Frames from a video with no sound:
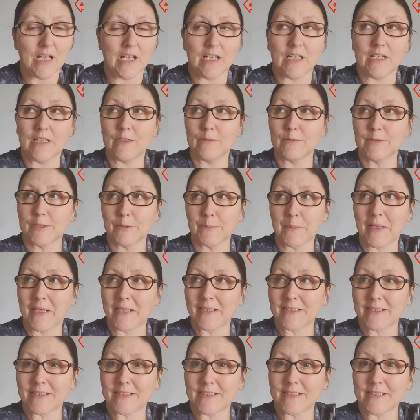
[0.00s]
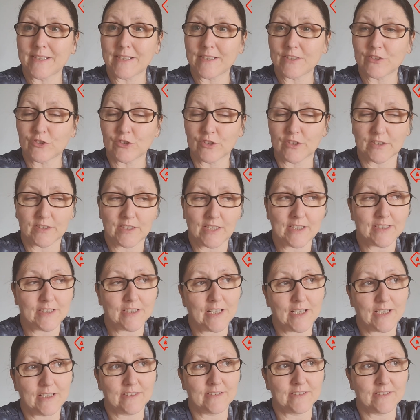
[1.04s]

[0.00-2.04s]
Uh, some handed in extra. They,